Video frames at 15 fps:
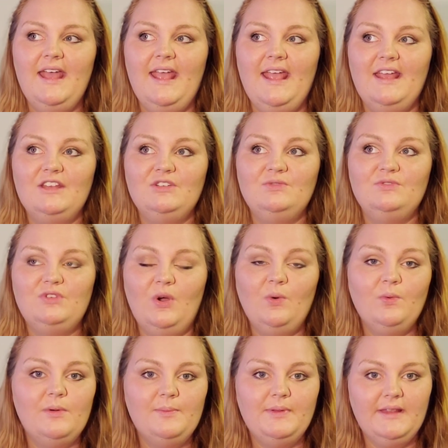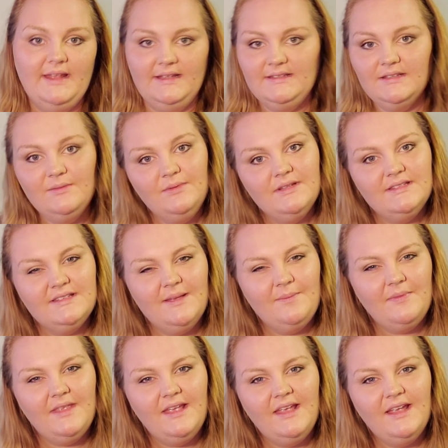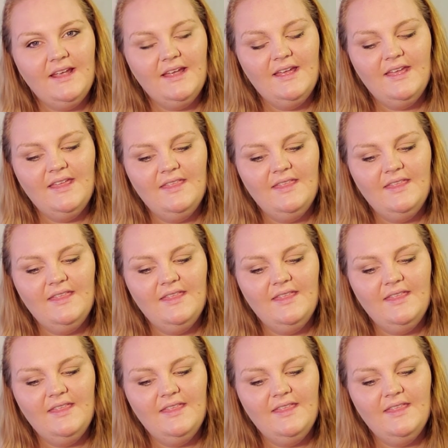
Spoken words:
and you don't replace it with something,